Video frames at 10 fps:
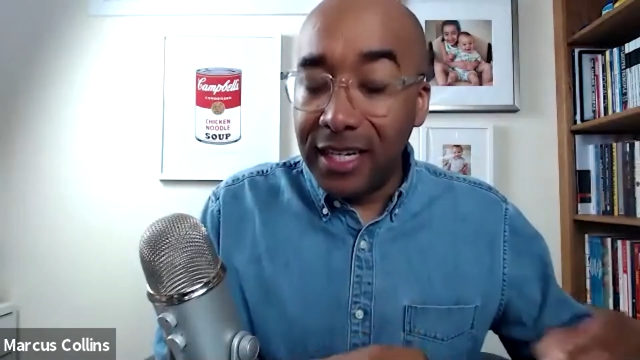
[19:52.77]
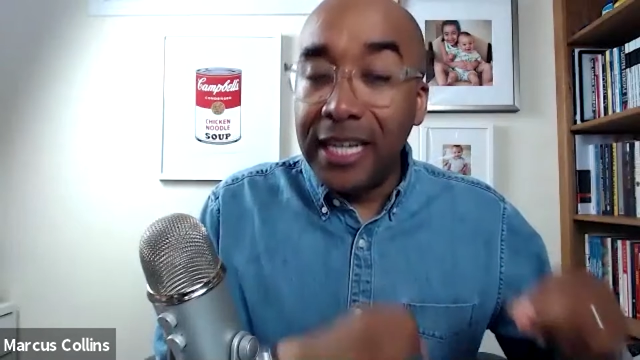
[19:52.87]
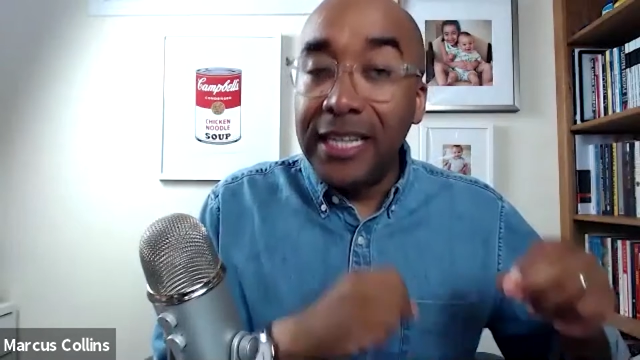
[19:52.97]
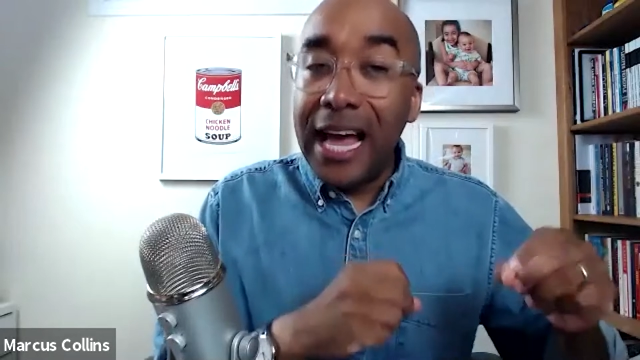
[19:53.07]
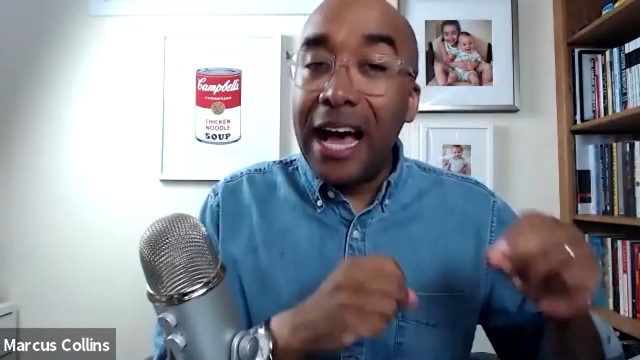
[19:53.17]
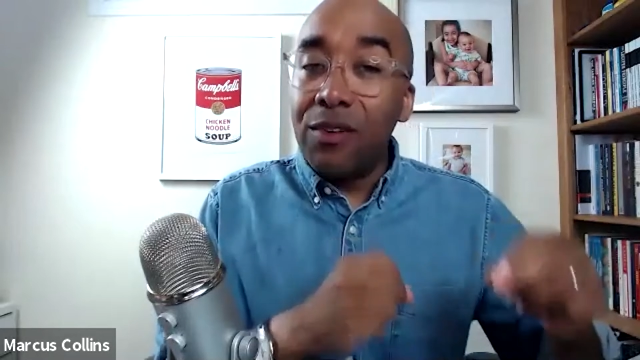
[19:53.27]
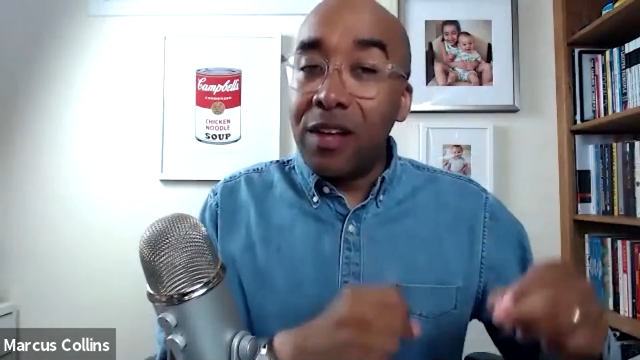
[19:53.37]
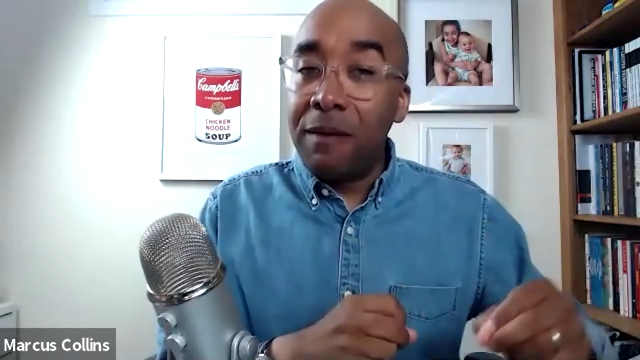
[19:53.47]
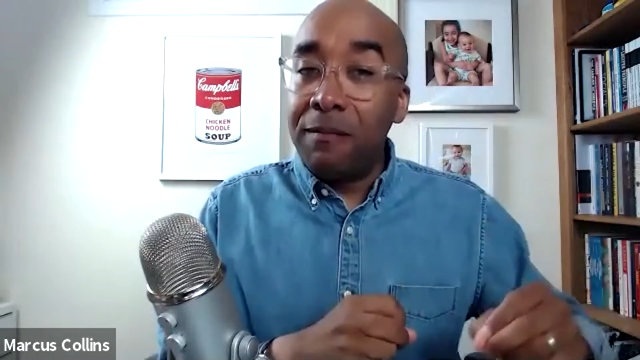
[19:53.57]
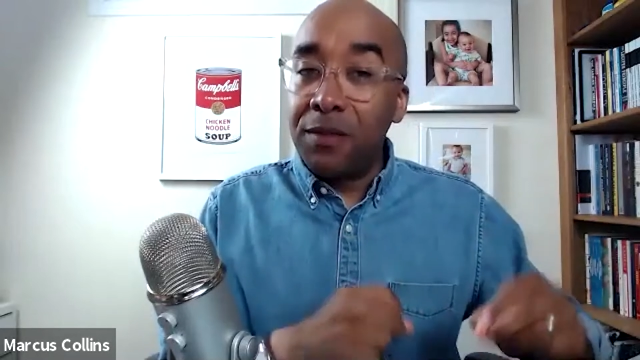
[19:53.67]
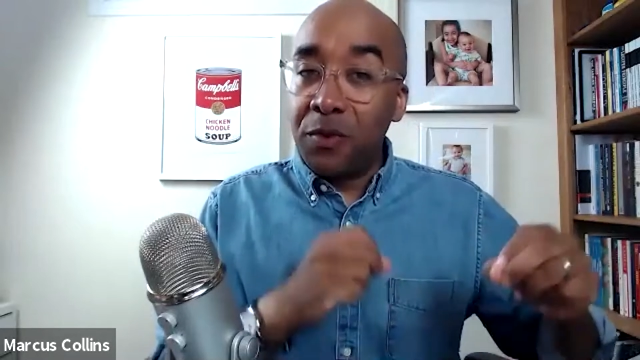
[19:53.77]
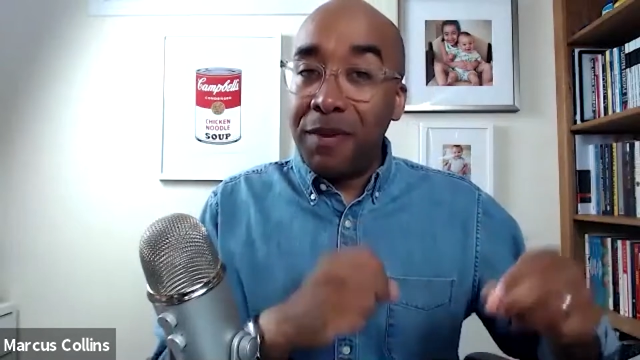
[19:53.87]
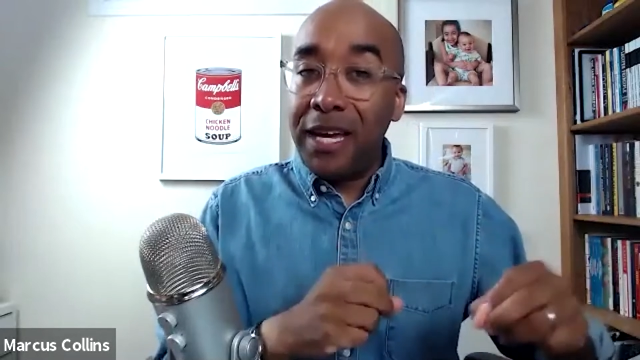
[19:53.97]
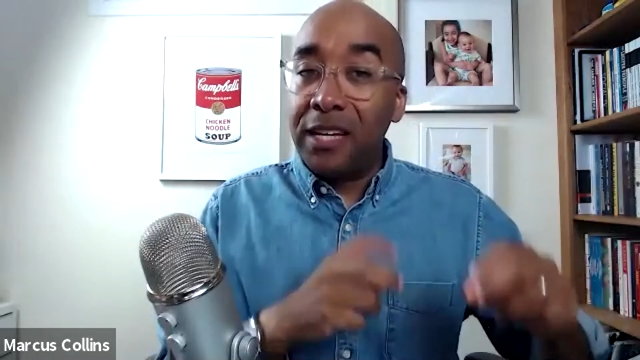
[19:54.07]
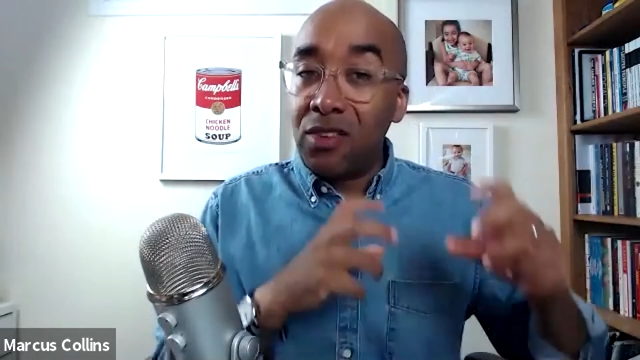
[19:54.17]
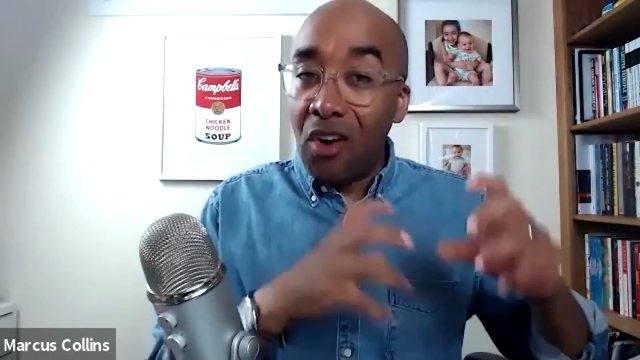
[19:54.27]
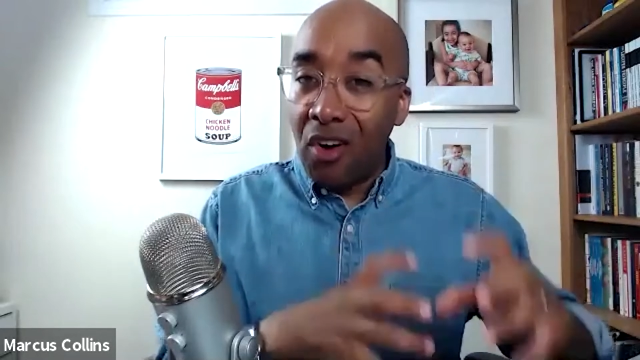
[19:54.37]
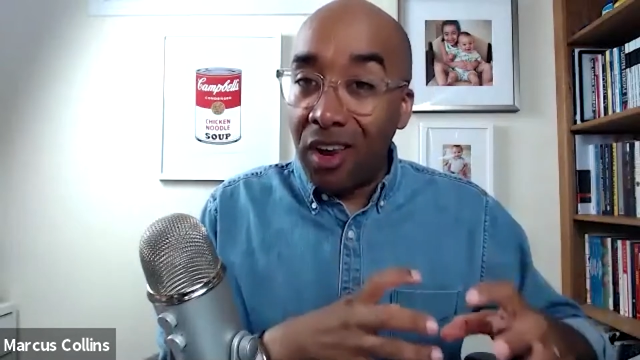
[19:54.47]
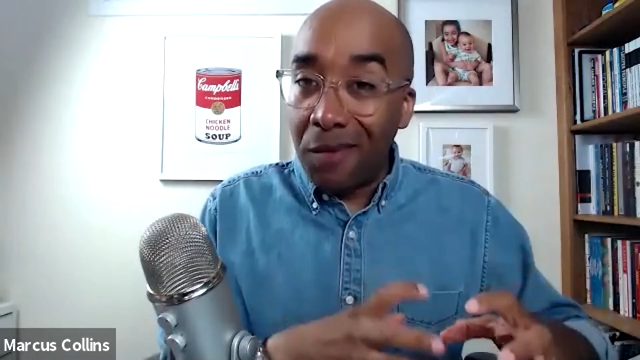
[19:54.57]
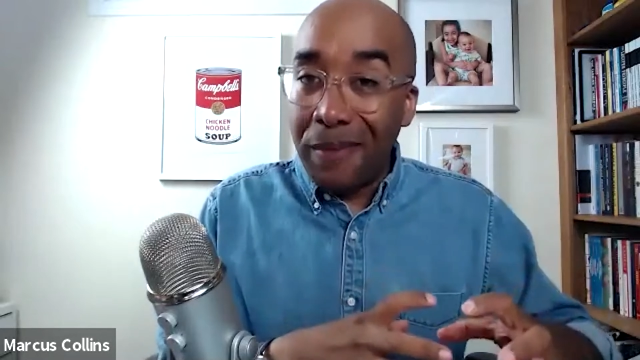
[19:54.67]
And the outcomes for me is
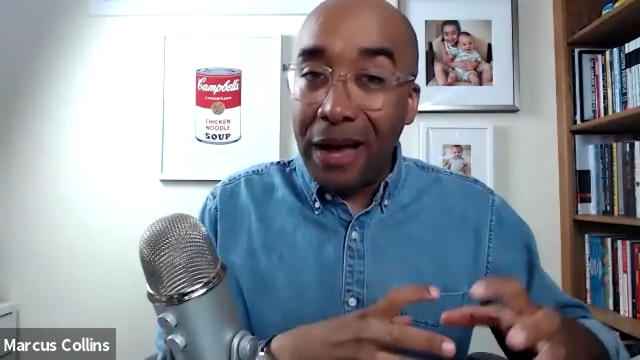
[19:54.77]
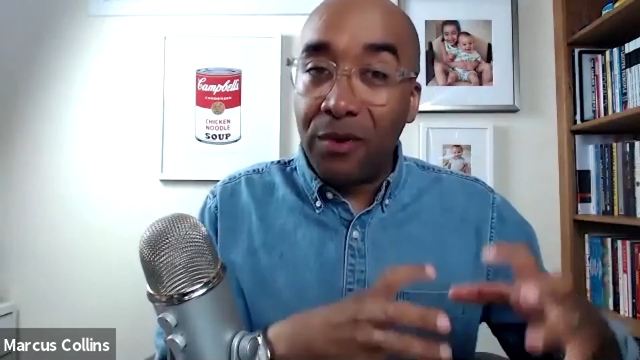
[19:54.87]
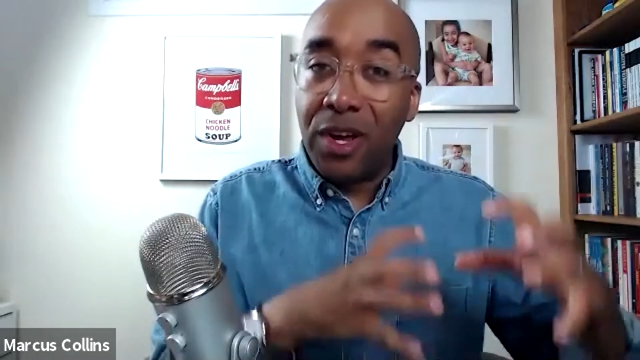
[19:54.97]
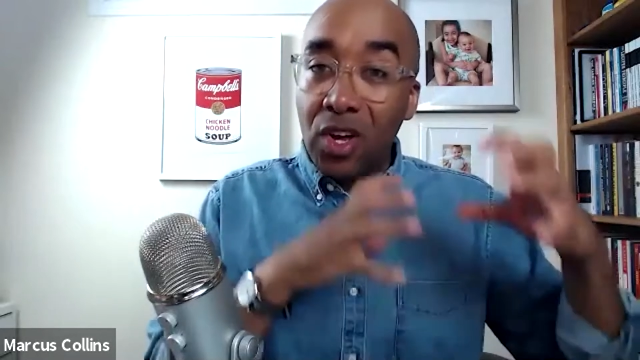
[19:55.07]
all about